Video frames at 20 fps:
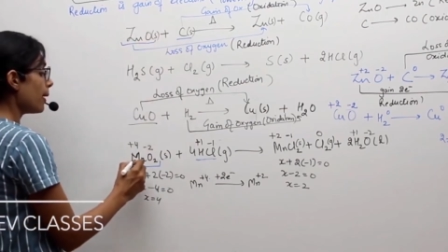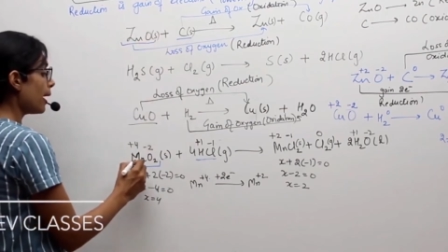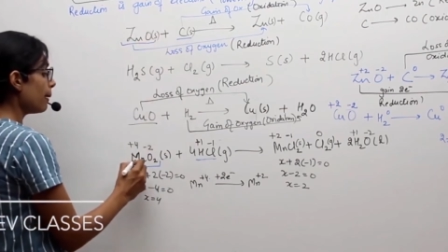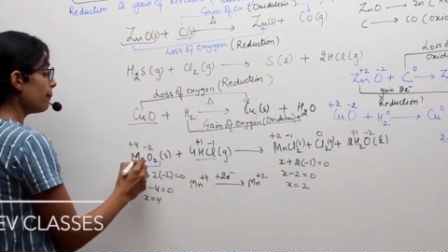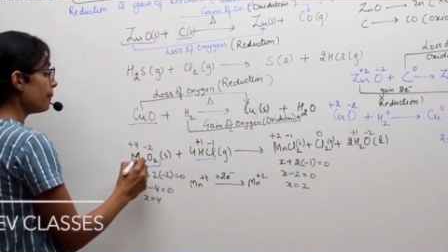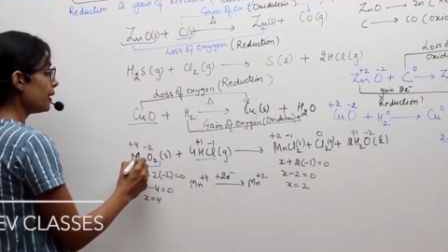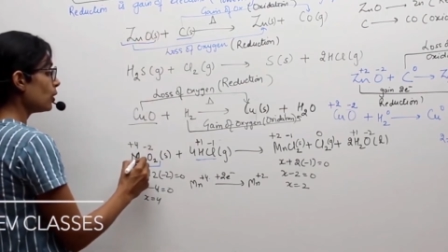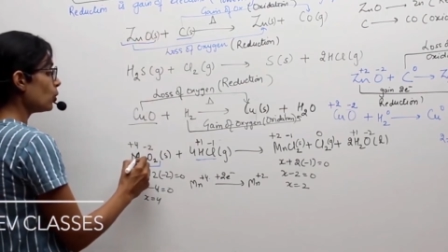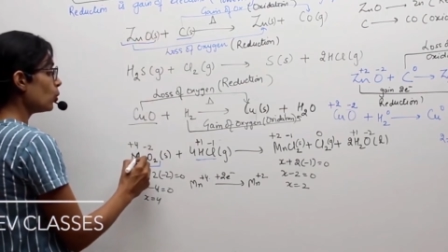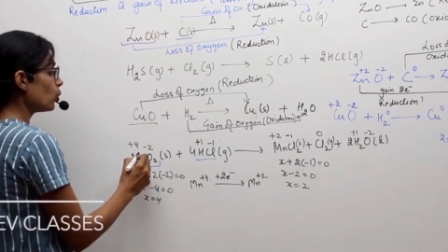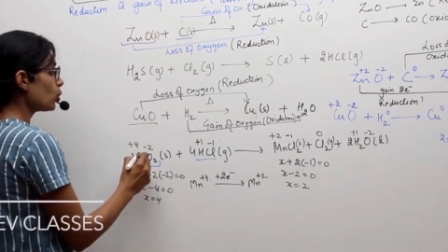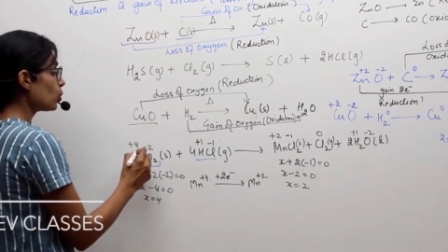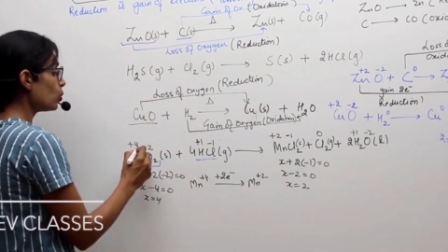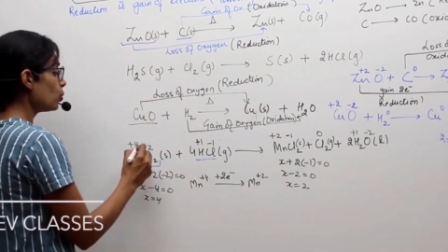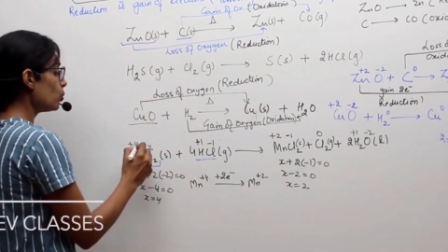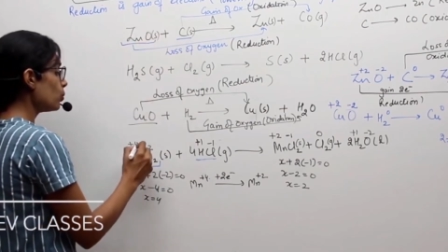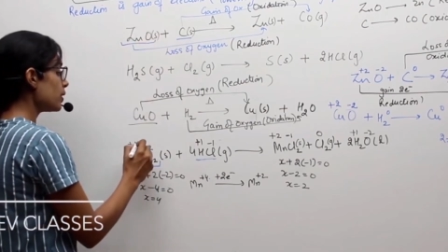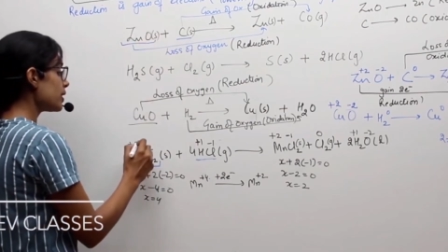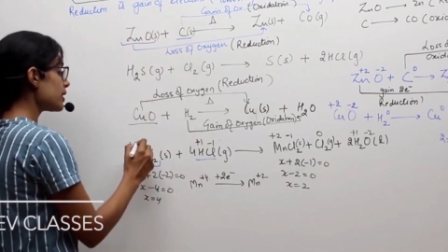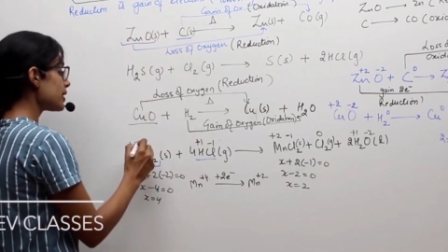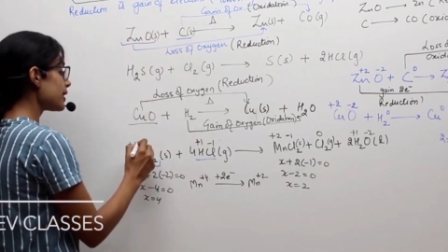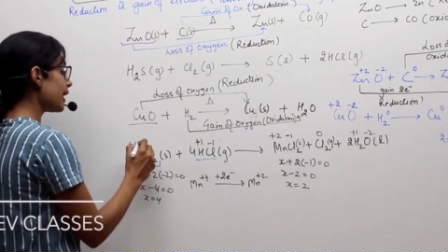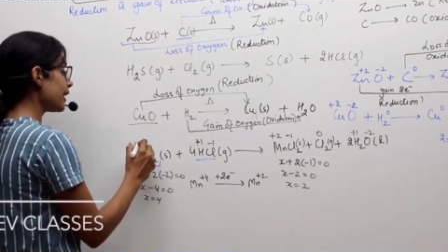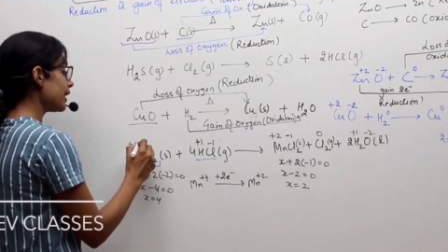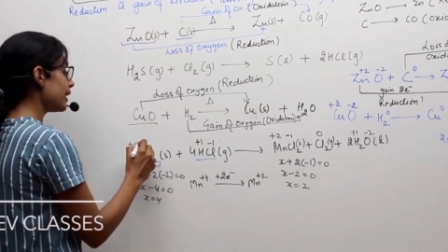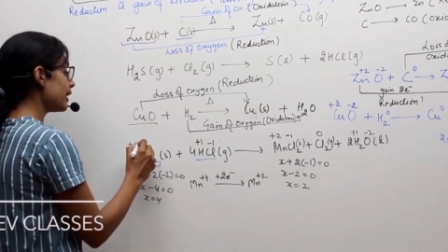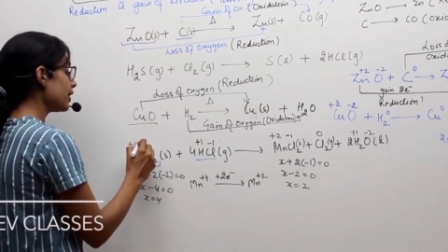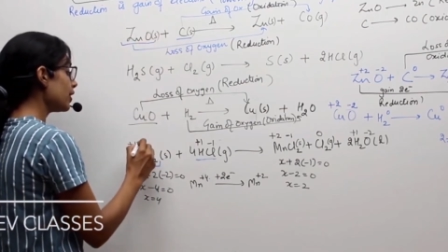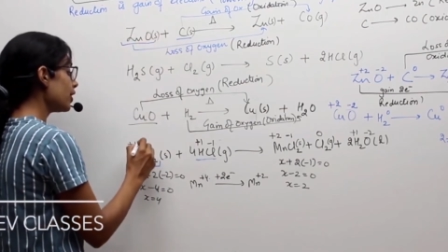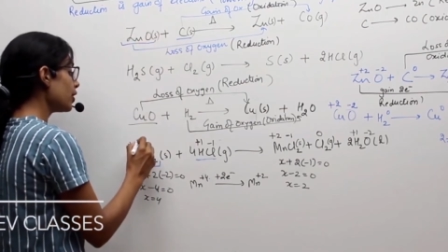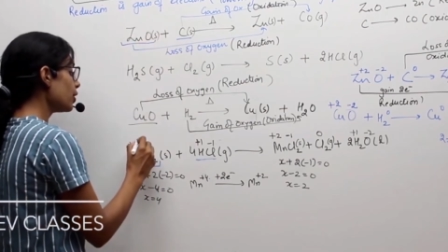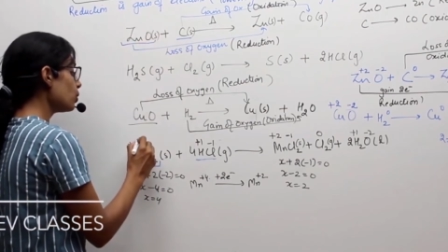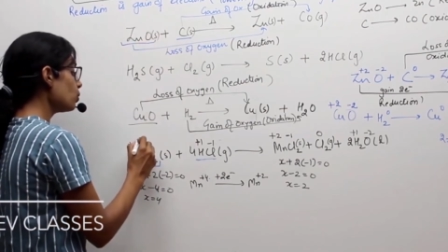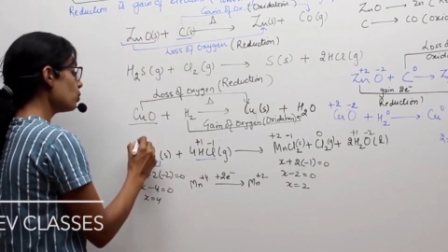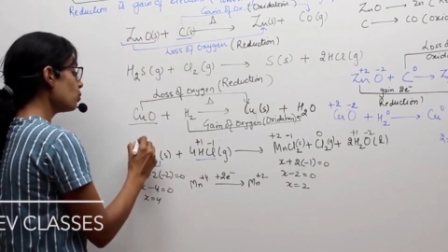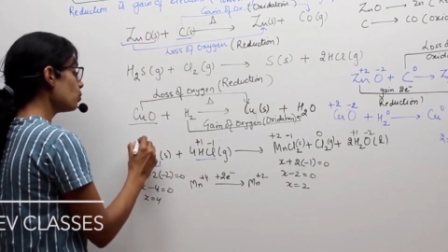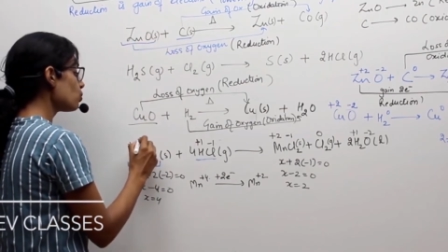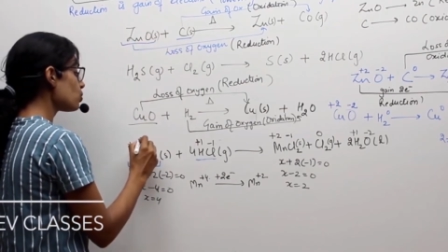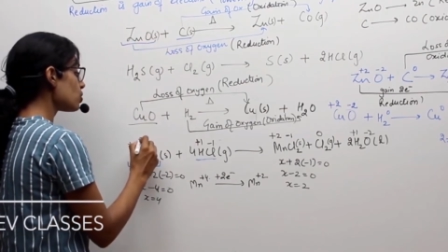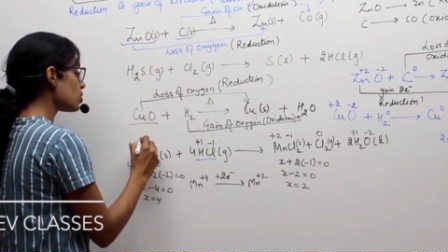MnO2 is getting
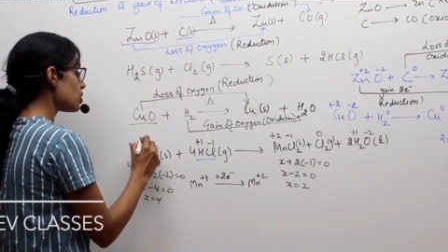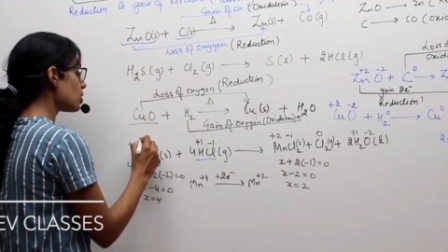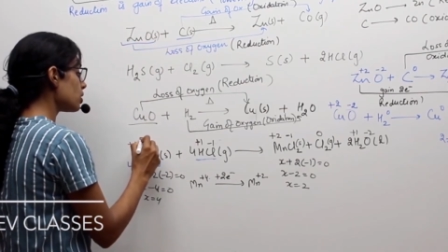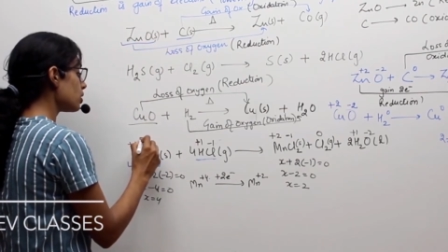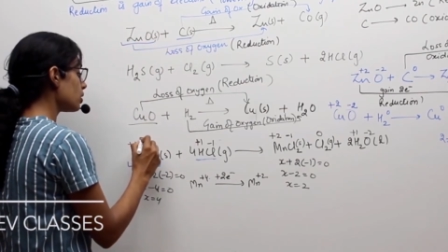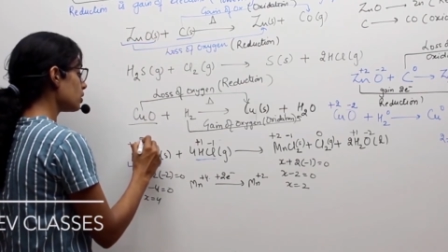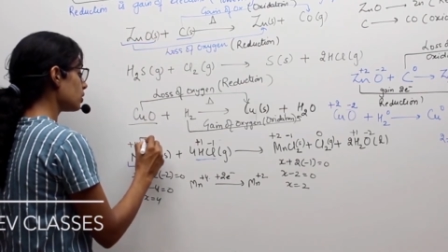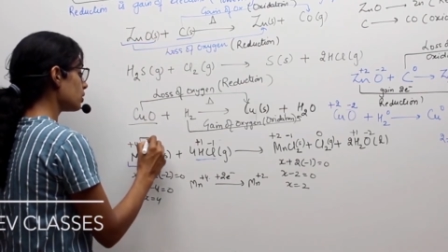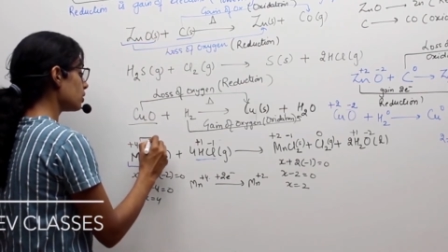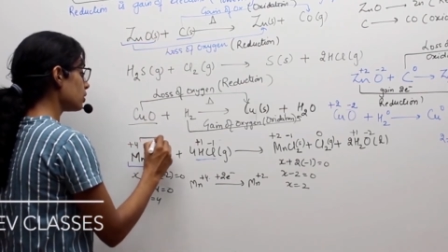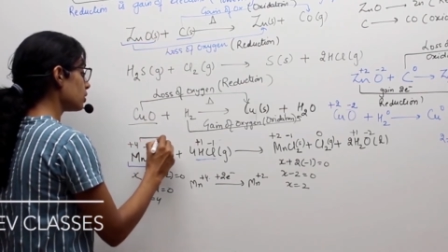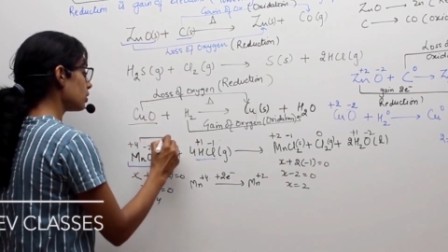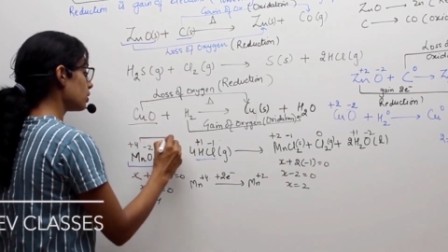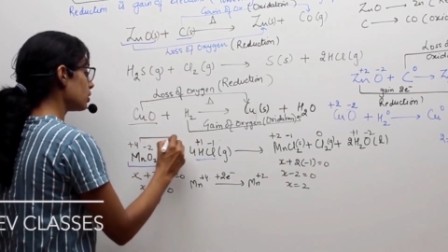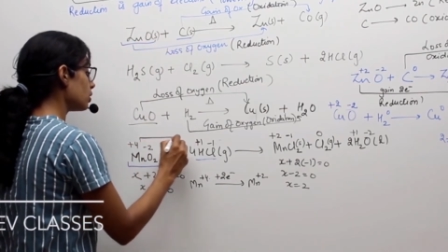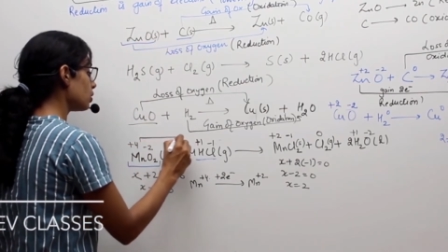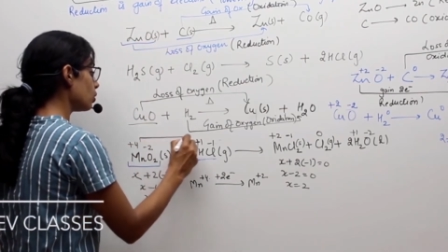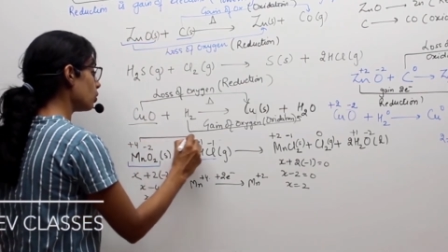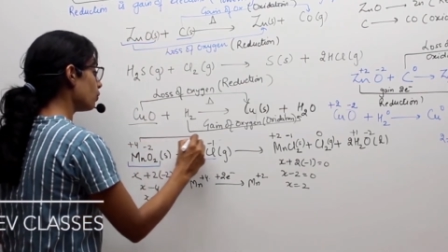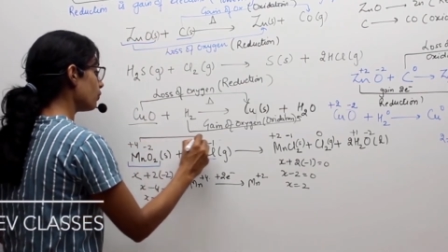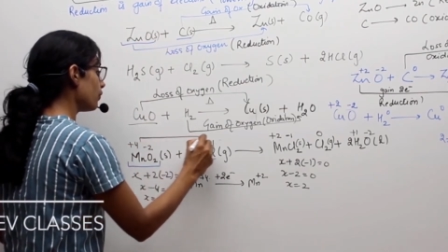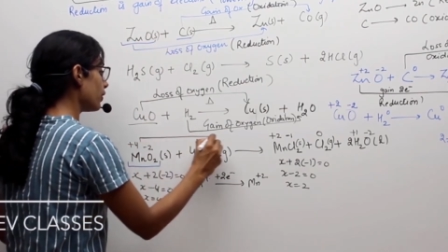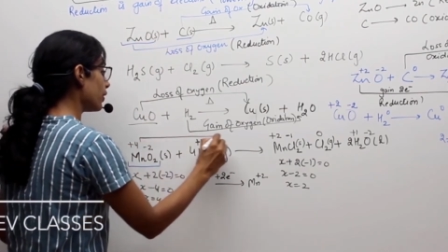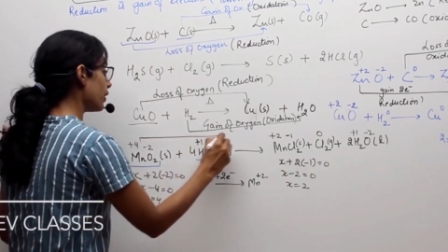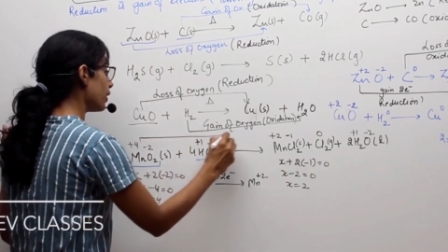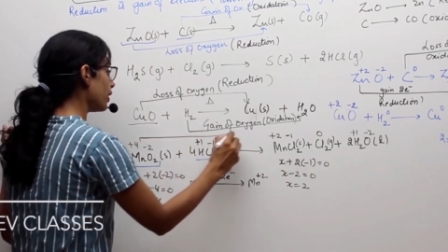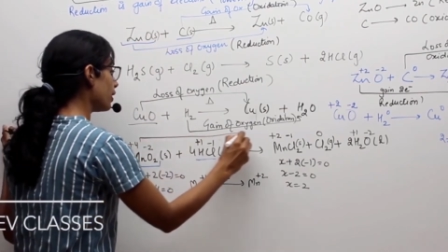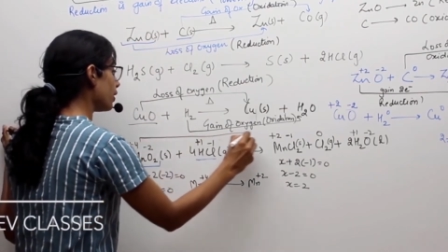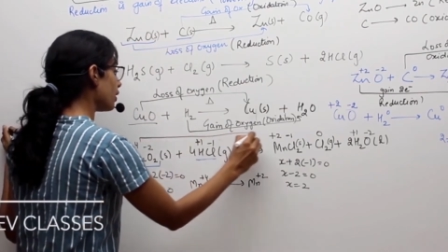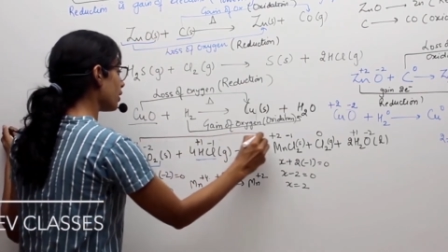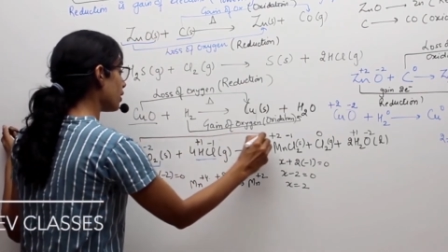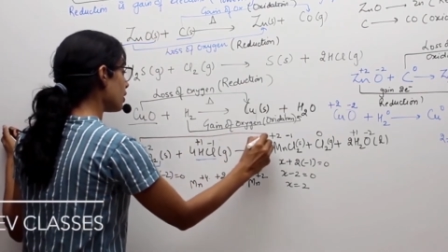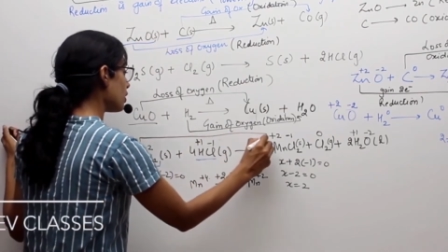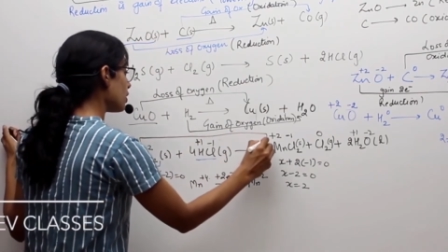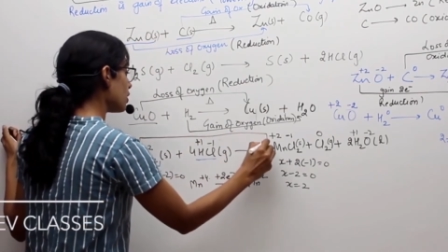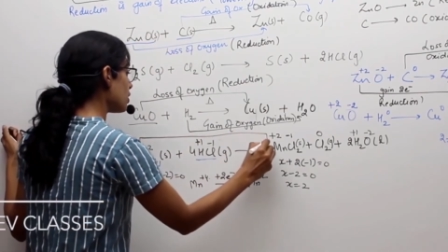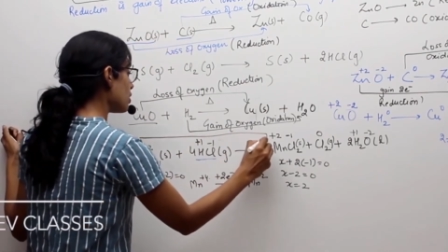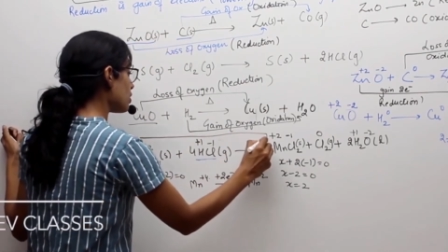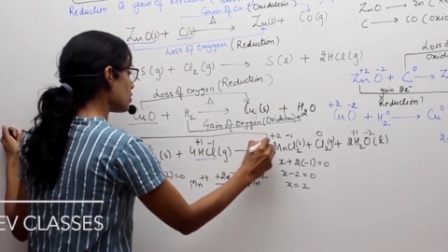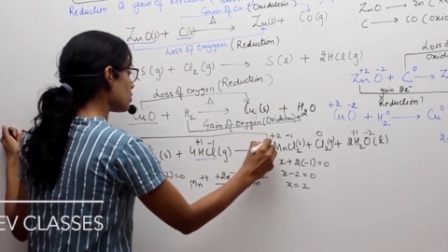reduced over here.
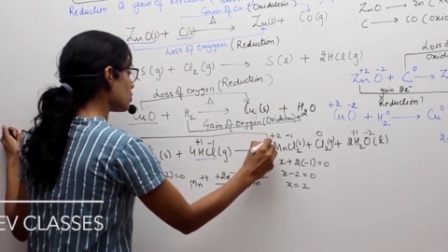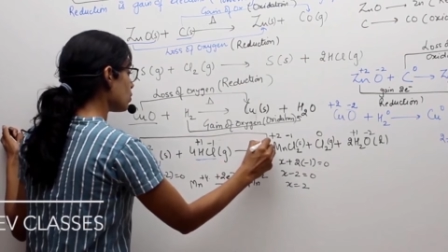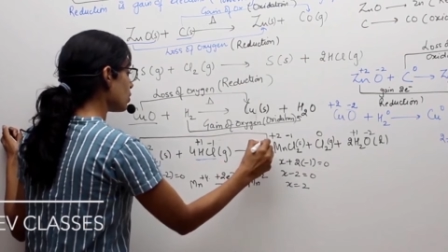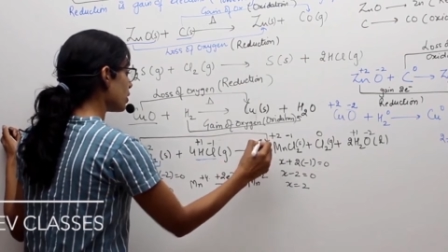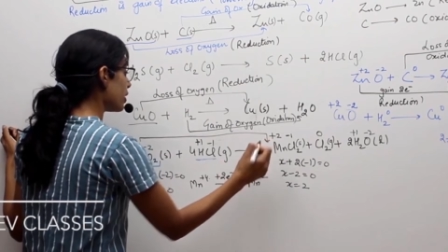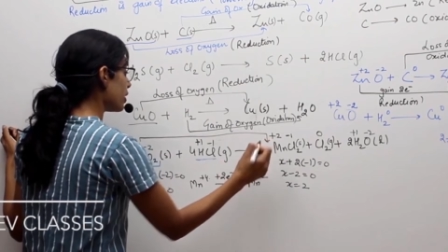So